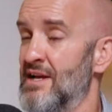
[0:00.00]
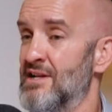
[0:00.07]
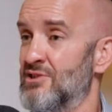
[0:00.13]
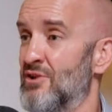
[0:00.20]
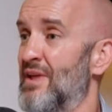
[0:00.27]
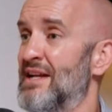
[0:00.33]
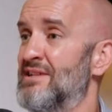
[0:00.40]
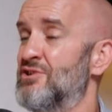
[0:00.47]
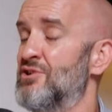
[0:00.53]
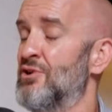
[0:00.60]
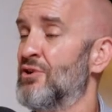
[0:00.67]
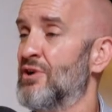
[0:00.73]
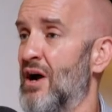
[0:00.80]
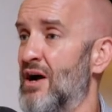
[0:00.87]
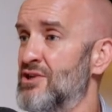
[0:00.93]
So that's your
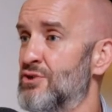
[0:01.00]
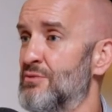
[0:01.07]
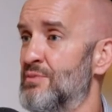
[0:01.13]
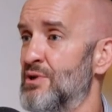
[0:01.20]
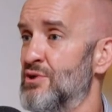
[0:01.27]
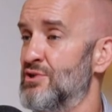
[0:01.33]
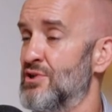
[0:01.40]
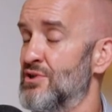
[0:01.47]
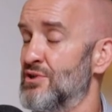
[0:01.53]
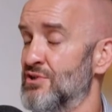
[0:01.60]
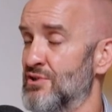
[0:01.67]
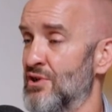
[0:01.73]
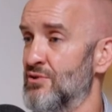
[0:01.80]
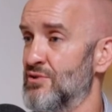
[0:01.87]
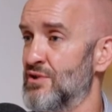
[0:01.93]
contribution to
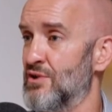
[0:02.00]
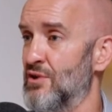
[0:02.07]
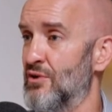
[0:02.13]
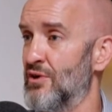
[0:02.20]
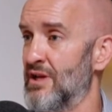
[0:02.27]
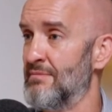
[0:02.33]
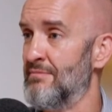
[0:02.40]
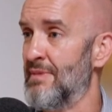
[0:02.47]
Social Security and